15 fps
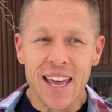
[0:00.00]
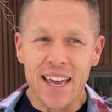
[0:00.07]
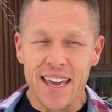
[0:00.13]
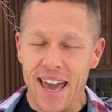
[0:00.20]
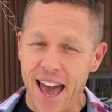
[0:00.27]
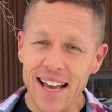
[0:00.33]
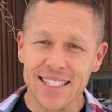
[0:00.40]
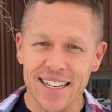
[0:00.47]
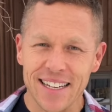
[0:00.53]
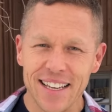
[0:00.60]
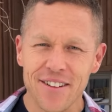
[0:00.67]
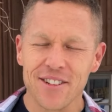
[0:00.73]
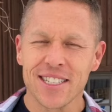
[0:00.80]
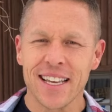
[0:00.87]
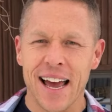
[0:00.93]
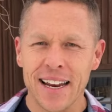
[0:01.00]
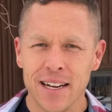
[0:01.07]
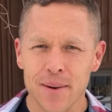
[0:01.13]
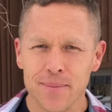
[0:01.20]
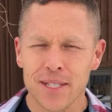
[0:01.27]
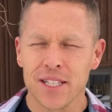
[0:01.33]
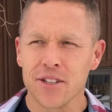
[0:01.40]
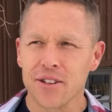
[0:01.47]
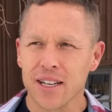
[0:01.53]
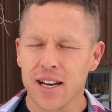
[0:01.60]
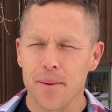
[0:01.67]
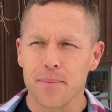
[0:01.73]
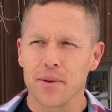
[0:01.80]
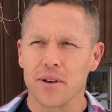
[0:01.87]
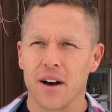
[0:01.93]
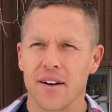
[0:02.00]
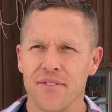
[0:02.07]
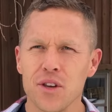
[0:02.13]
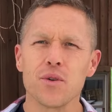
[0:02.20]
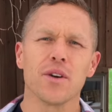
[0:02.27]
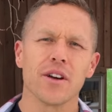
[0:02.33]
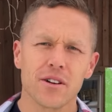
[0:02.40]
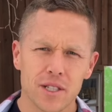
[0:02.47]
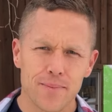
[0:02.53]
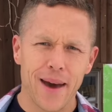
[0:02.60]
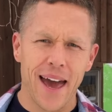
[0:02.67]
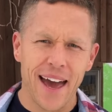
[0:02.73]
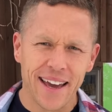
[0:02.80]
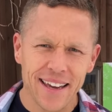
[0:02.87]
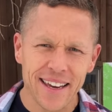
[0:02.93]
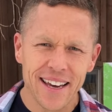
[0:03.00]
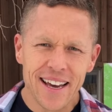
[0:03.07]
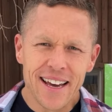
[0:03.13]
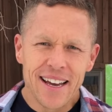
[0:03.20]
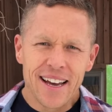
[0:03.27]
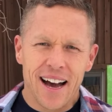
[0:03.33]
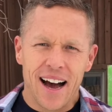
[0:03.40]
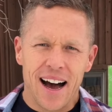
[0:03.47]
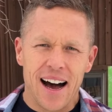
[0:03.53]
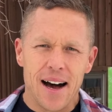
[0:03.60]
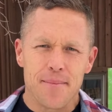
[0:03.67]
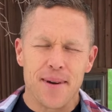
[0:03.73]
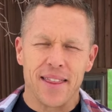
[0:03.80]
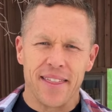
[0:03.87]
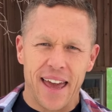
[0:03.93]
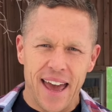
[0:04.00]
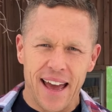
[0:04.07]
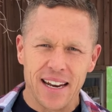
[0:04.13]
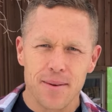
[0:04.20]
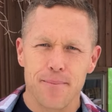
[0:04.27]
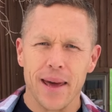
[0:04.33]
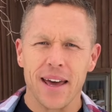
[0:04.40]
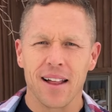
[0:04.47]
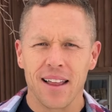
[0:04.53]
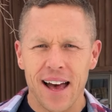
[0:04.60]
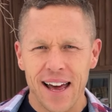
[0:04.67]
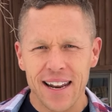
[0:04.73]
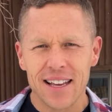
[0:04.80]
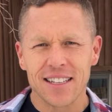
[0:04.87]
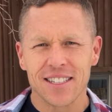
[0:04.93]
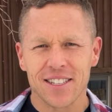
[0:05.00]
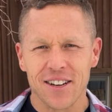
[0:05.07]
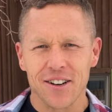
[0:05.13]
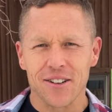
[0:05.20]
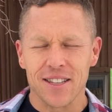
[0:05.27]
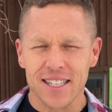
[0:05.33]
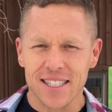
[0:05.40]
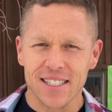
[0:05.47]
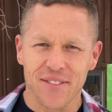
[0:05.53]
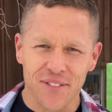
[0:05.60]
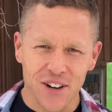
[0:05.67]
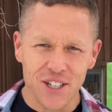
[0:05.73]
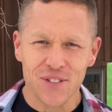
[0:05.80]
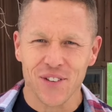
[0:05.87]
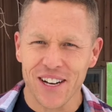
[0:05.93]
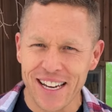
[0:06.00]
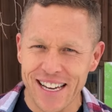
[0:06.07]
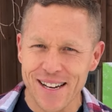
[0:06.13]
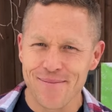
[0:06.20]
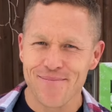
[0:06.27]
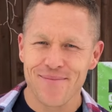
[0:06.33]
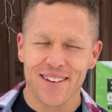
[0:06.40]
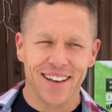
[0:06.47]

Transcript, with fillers: He hasn't. He was signed up to do it a couple, a few years back um, and they had to bail on it. So this is a first for him.